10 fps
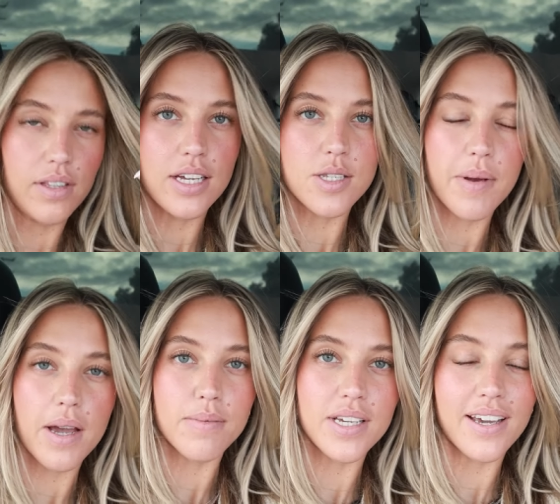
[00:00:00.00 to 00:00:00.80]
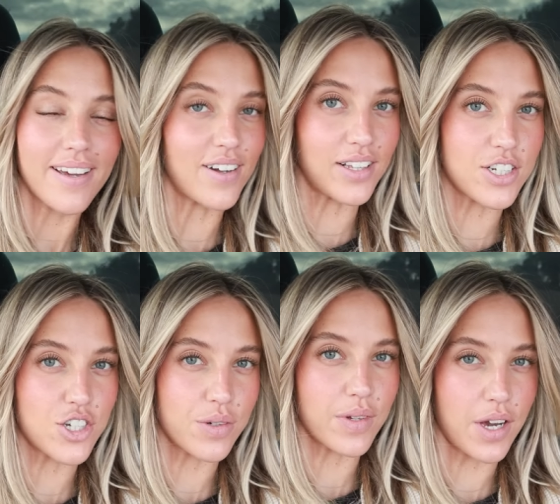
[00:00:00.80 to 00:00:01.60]
that's my update and I'll
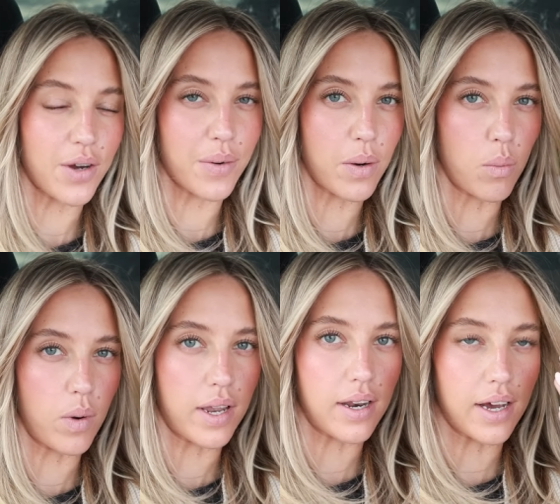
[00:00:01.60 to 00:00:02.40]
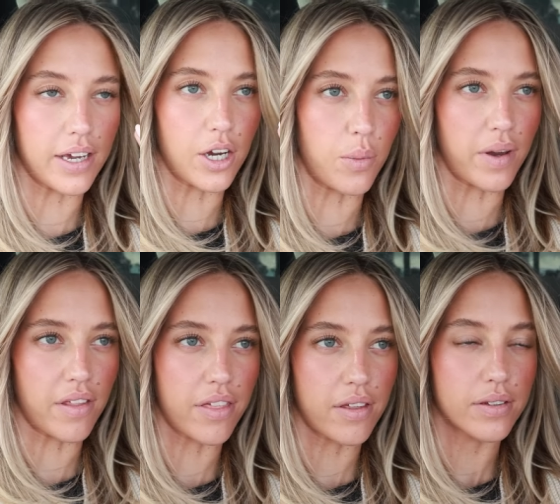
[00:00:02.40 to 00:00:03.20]
let you know what I go with.